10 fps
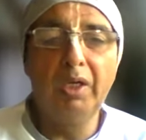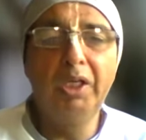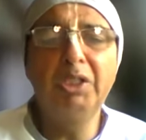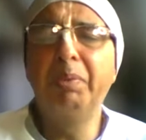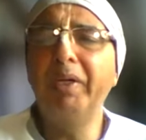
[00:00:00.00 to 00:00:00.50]

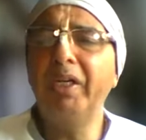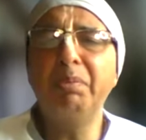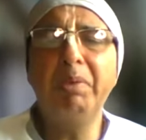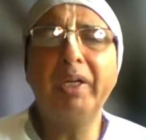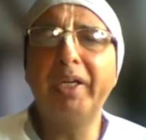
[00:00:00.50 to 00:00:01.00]
he's, he's
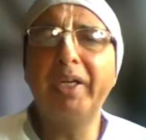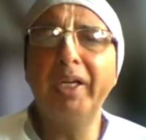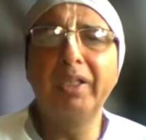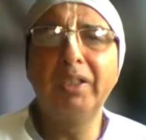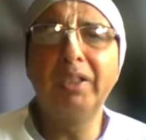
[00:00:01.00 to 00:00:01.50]
been a
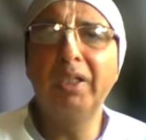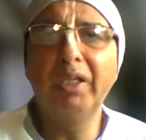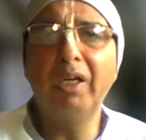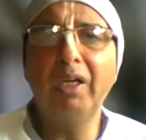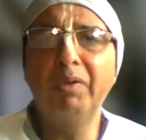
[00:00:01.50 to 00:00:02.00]
king,
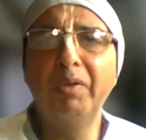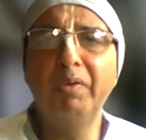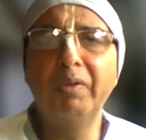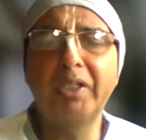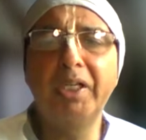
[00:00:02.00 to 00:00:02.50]
you know, he
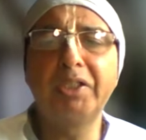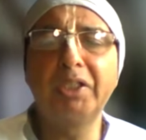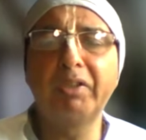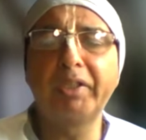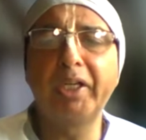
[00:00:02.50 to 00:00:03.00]
was King
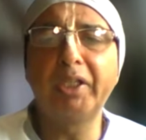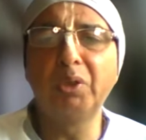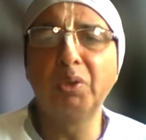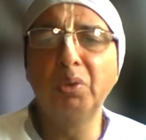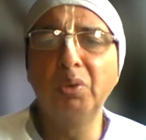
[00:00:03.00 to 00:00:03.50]

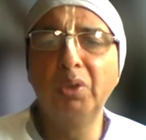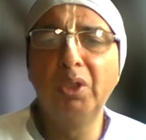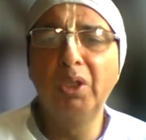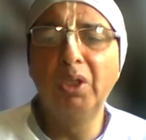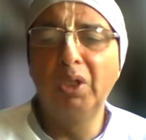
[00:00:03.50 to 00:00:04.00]
Chitraketu.
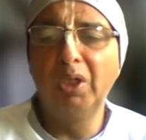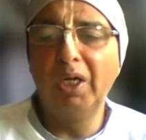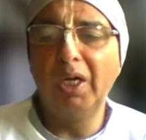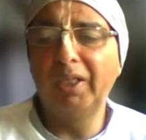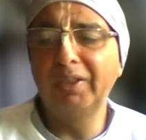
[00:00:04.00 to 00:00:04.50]

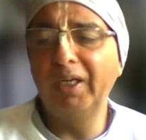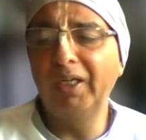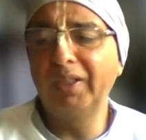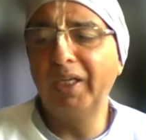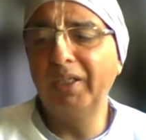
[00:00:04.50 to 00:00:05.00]
And
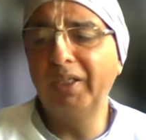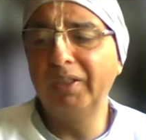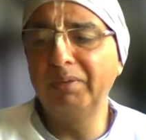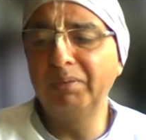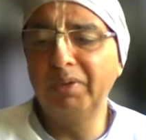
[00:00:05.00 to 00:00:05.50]
then then
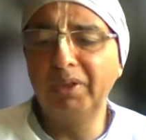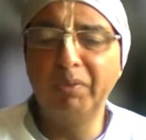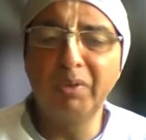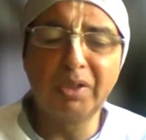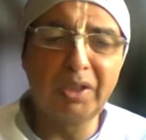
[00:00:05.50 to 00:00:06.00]
uh,
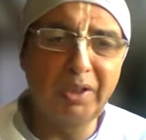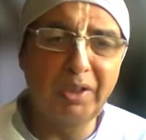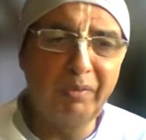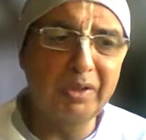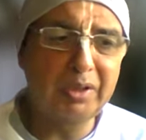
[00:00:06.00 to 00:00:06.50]
he was uh,
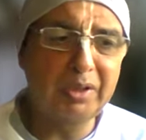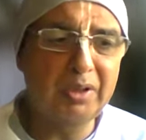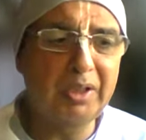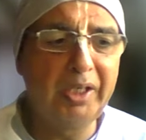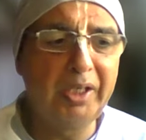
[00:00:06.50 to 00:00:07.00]
he was
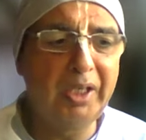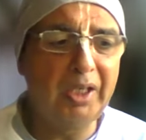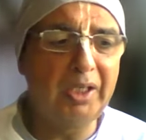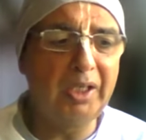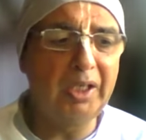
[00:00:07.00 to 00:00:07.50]
king
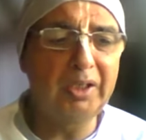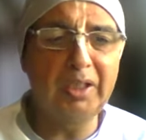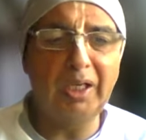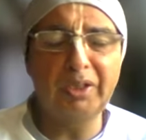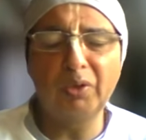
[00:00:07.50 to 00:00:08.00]
uh,
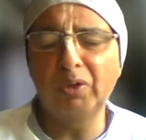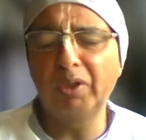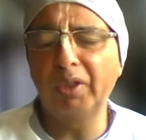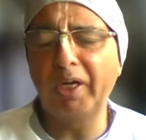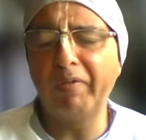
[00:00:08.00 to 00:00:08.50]
at that
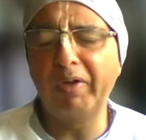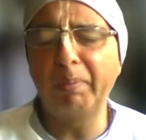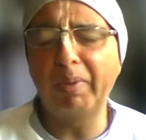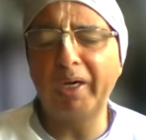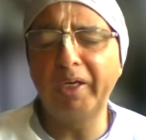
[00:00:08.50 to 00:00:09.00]
other
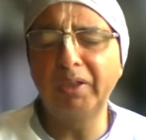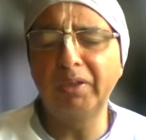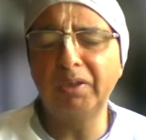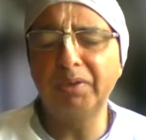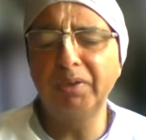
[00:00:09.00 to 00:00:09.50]
heavenly
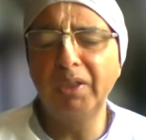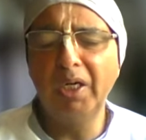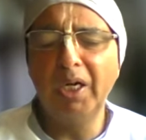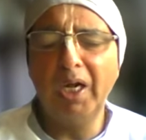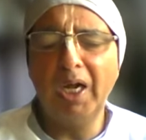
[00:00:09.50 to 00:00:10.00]
planet,
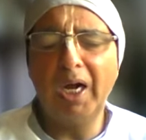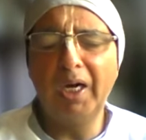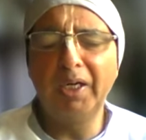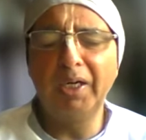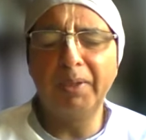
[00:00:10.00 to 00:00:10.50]

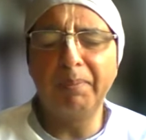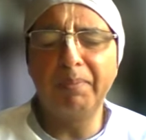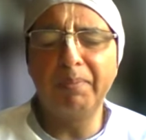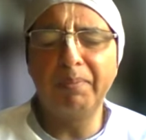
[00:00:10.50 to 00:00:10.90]
and uh,